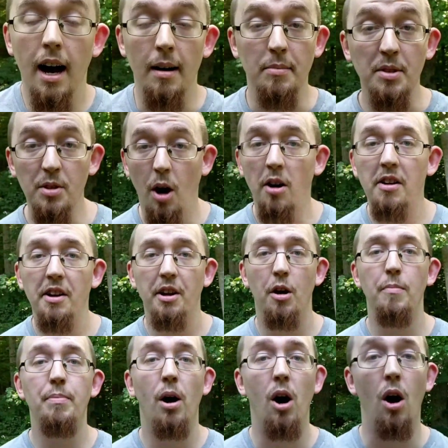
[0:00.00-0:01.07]
I'm starting to
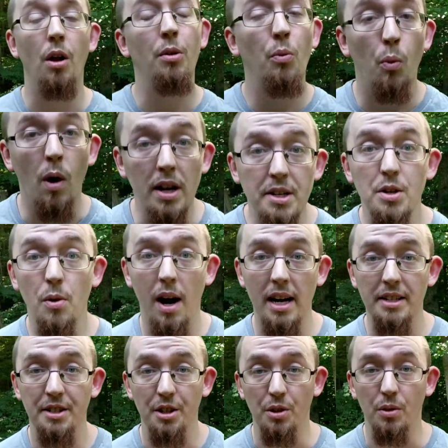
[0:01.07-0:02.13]
go bald. What do
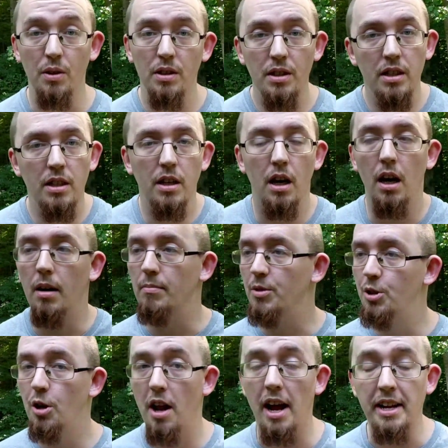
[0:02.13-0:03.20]
I do?
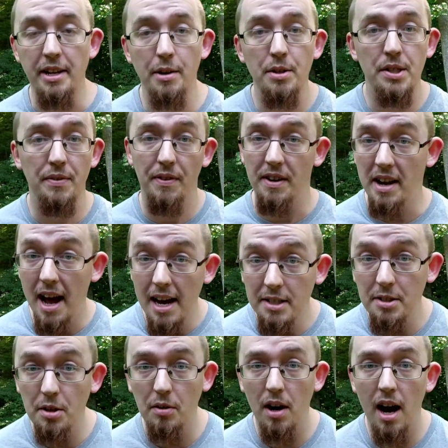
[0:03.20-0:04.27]
Should I use
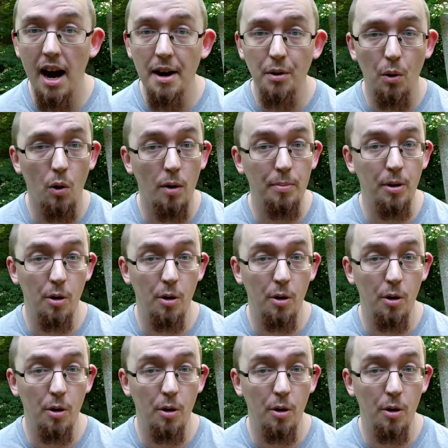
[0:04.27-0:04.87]
Finasteride or